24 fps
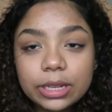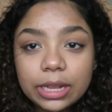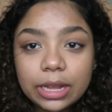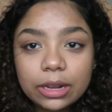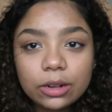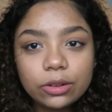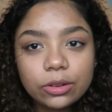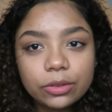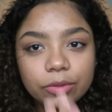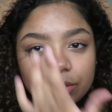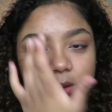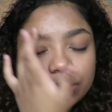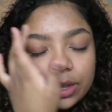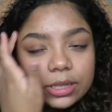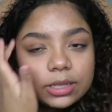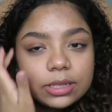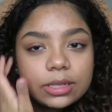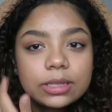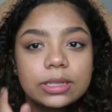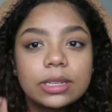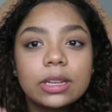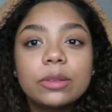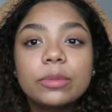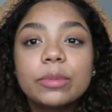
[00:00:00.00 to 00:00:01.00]
And I don't know if you guys
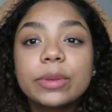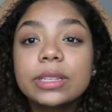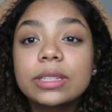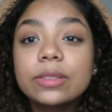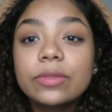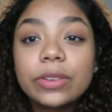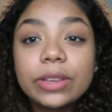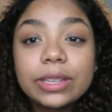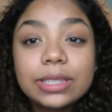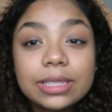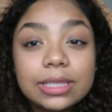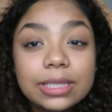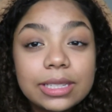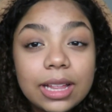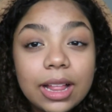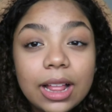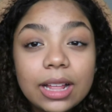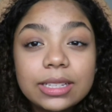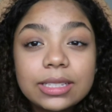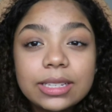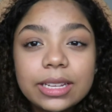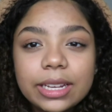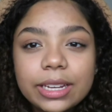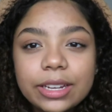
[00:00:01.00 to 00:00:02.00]
can tell, my face is a
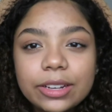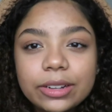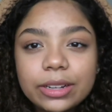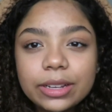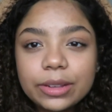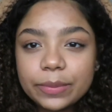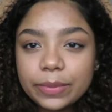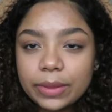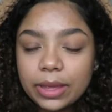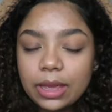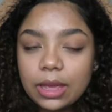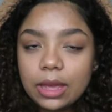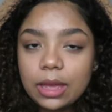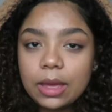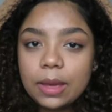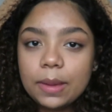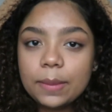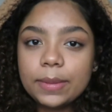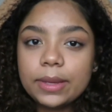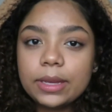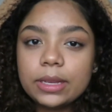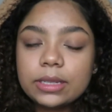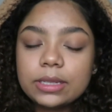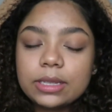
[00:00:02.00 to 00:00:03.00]
lot skinnier now
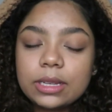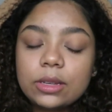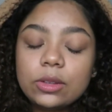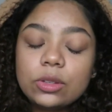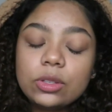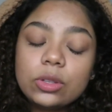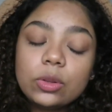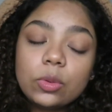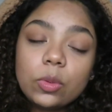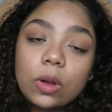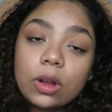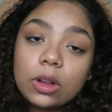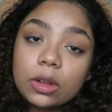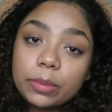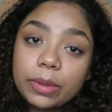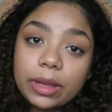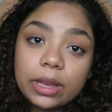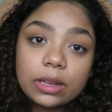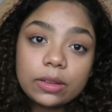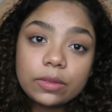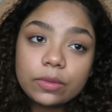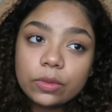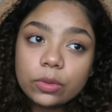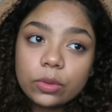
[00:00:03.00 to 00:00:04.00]
because I used to walk
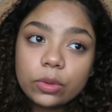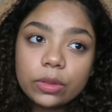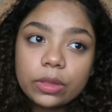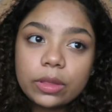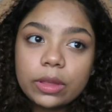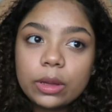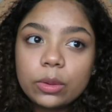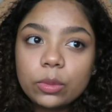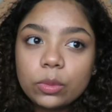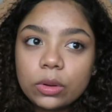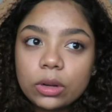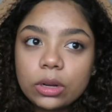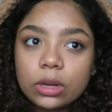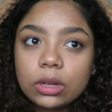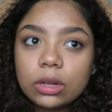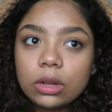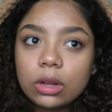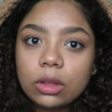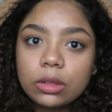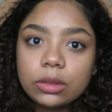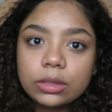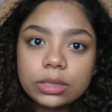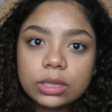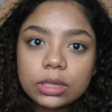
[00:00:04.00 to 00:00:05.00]
back and forth at work
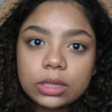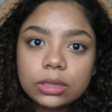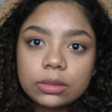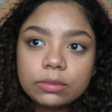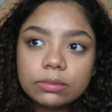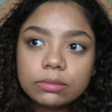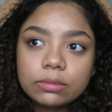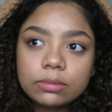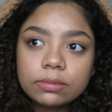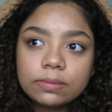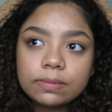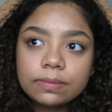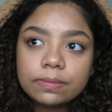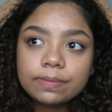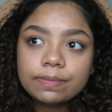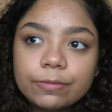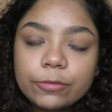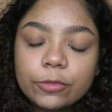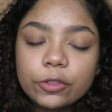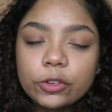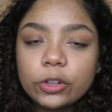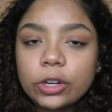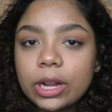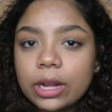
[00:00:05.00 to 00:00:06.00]
all the time
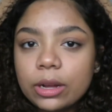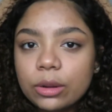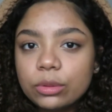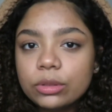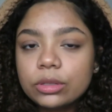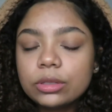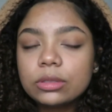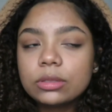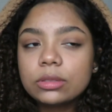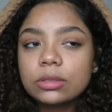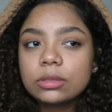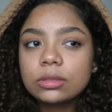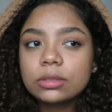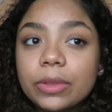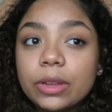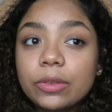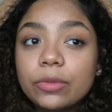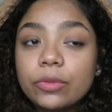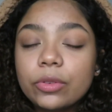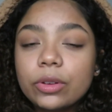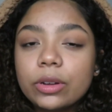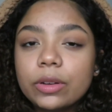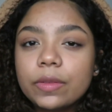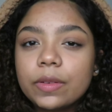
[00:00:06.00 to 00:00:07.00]
for hours in
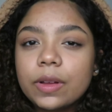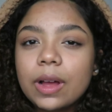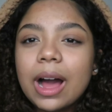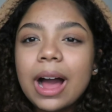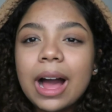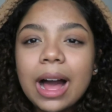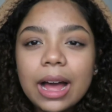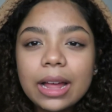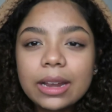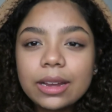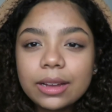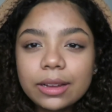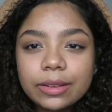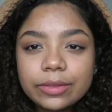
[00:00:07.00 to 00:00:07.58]
front of a hot